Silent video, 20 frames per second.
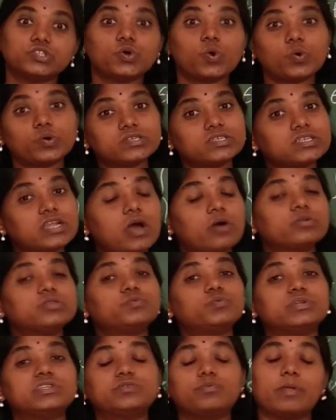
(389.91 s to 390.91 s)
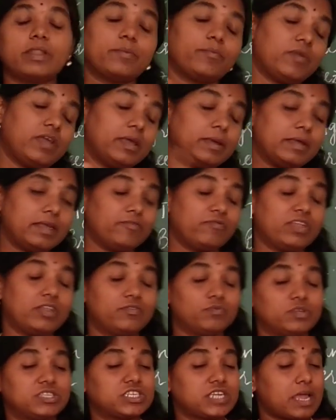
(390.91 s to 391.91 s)
Those nouns which
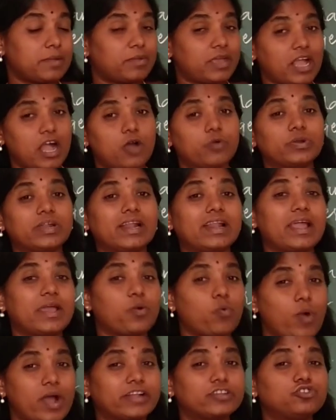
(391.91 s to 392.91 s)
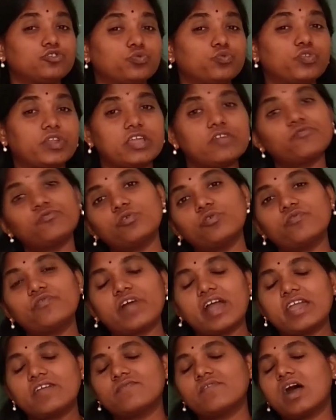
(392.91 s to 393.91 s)
can be counted like 1, 2, 3, 4,
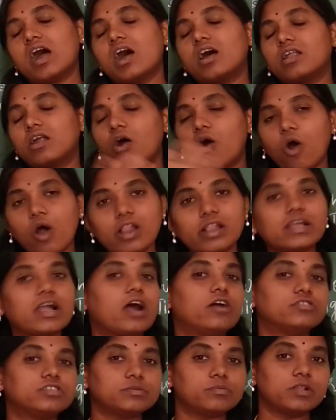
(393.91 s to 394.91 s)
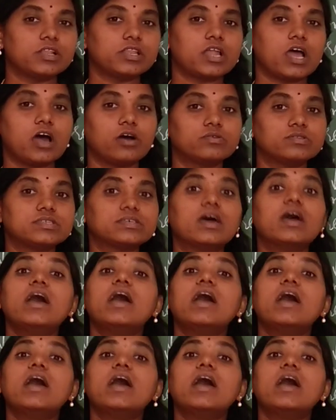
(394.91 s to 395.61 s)
5 are all countable nouns,